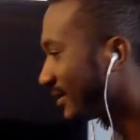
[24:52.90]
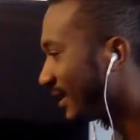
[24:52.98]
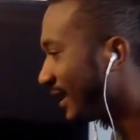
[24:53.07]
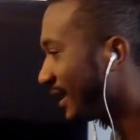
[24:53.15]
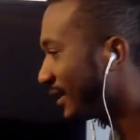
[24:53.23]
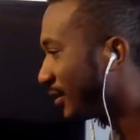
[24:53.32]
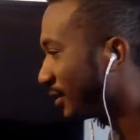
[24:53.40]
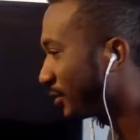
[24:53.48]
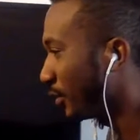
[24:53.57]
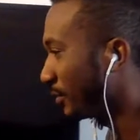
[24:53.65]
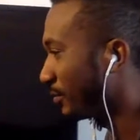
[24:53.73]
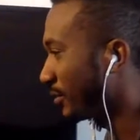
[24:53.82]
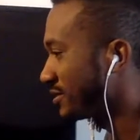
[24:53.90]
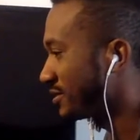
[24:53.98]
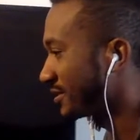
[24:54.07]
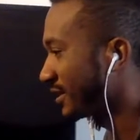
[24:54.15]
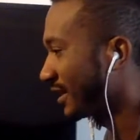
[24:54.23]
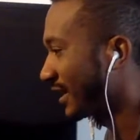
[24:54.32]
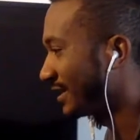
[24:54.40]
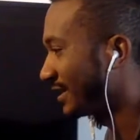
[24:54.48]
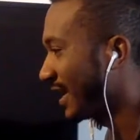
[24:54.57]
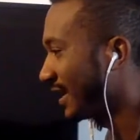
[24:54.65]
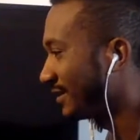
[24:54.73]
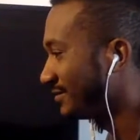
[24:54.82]
And only one person's gonna get
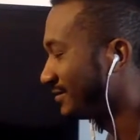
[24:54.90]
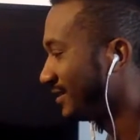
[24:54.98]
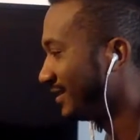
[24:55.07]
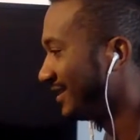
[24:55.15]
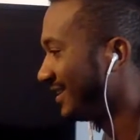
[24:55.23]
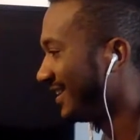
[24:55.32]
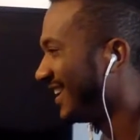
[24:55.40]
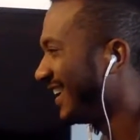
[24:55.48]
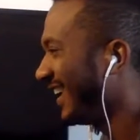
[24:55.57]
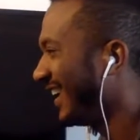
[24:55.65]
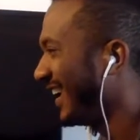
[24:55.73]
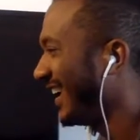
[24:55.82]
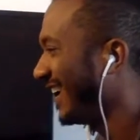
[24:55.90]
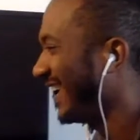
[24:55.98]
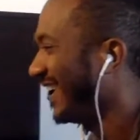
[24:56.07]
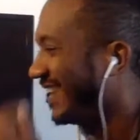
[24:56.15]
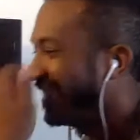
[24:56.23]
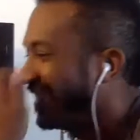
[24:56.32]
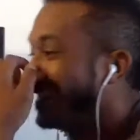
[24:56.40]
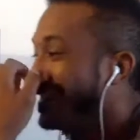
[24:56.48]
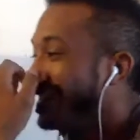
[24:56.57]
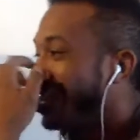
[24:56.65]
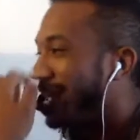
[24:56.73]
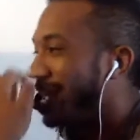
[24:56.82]
that.
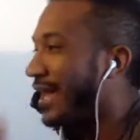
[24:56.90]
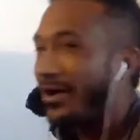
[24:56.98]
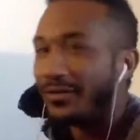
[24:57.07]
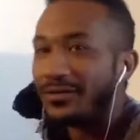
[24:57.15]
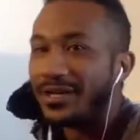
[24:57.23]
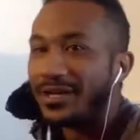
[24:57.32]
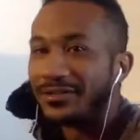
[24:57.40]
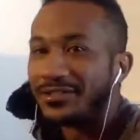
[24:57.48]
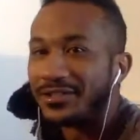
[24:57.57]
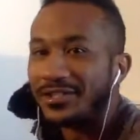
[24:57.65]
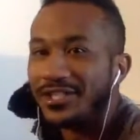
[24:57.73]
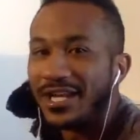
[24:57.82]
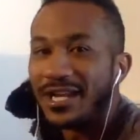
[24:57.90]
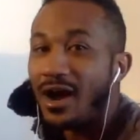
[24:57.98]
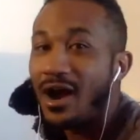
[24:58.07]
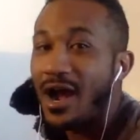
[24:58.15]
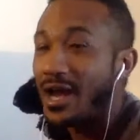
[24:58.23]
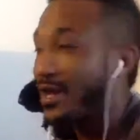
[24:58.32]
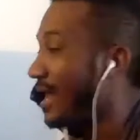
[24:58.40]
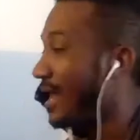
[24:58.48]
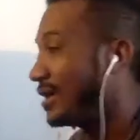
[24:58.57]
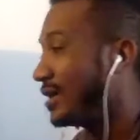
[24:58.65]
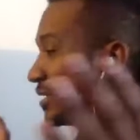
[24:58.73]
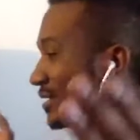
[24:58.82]
Oh, yo, so shit. All right,
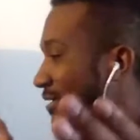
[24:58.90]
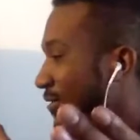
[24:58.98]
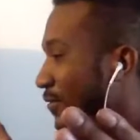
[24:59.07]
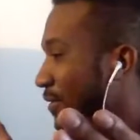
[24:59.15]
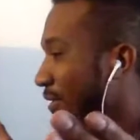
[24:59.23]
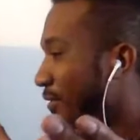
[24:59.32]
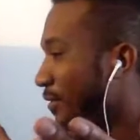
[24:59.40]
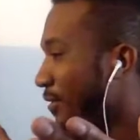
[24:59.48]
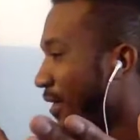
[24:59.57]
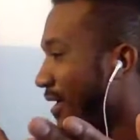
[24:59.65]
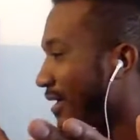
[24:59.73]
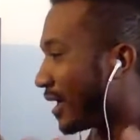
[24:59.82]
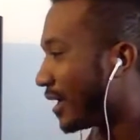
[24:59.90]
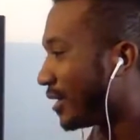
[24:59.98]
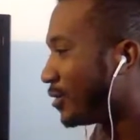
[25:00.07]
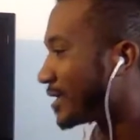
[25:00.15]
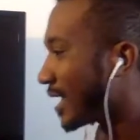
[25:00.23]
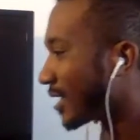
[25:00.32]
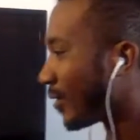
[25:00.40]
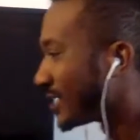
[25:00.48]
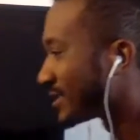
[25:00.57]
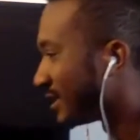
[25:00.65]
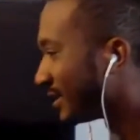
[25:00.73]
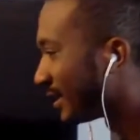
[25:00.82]
hey, we wait. Right, who got a
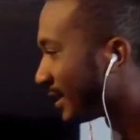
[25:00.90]
question?